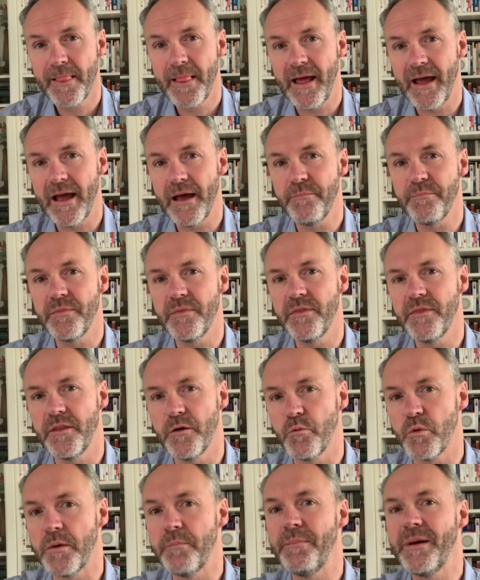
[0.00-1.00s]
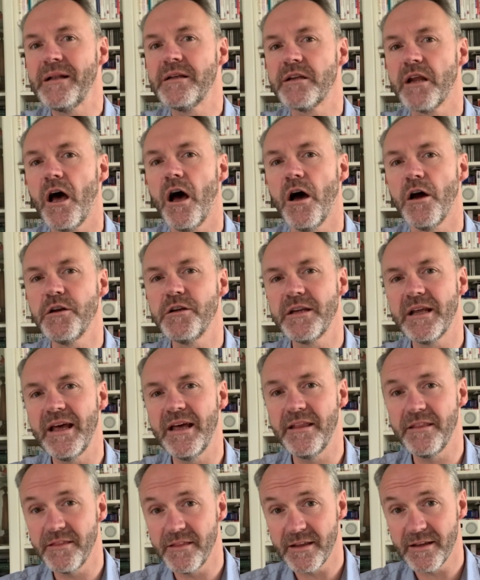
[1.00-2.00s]
um, that were built out
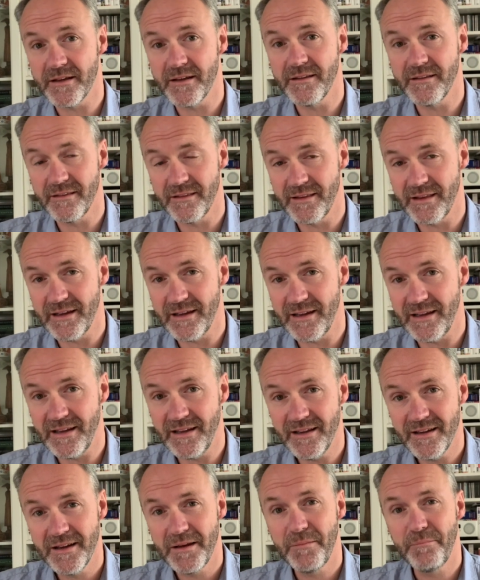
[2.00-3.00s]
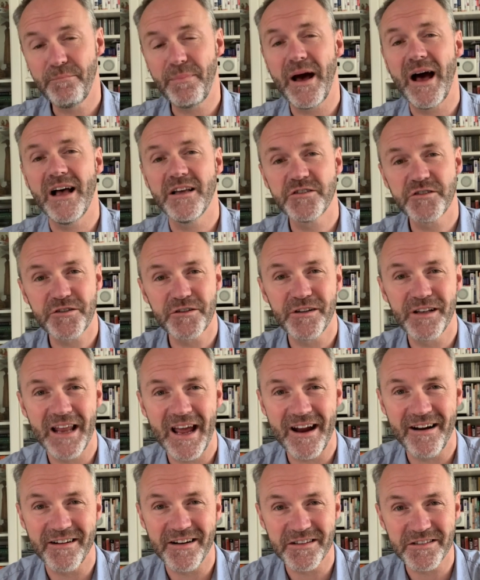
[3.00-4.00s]
in the, the pastoral
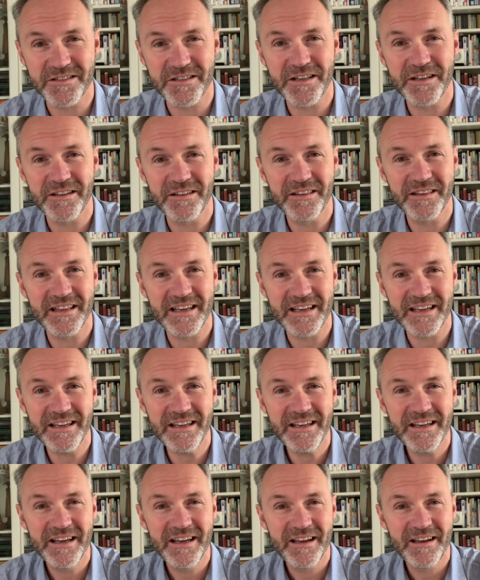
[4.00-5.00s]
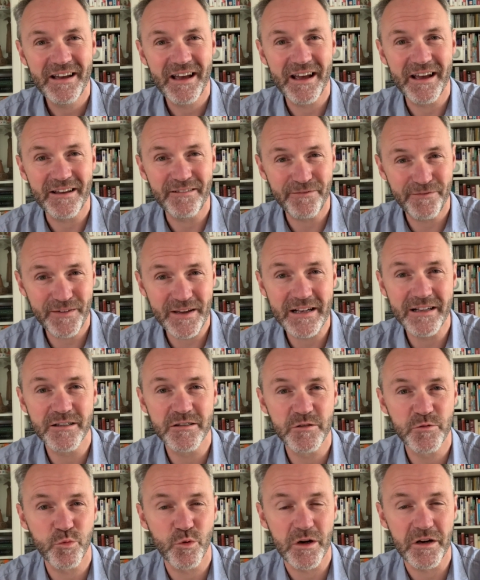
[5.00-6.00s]
areas, the, the uh,
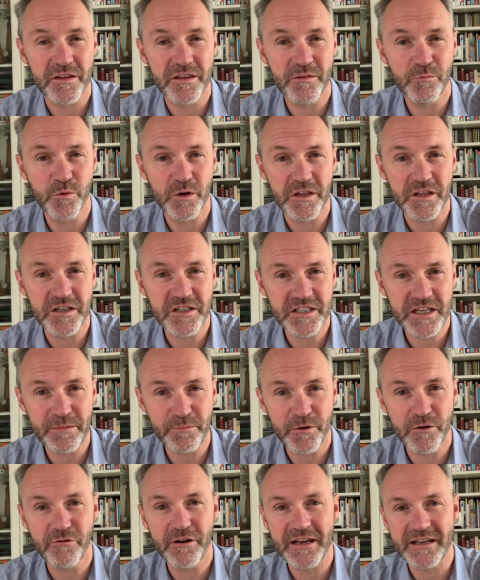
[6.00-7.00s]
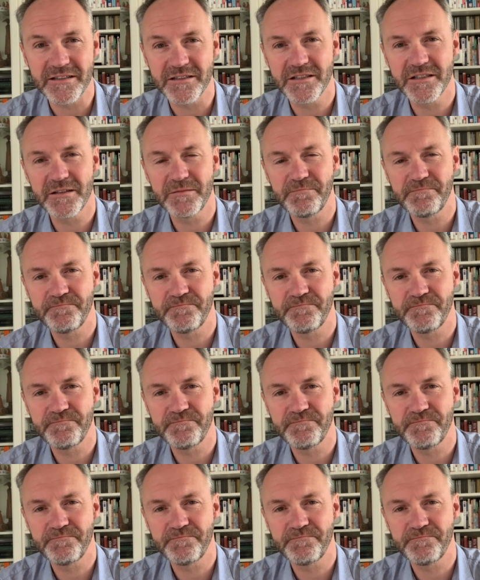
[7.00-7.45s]
fields where the, where the sheep grazed.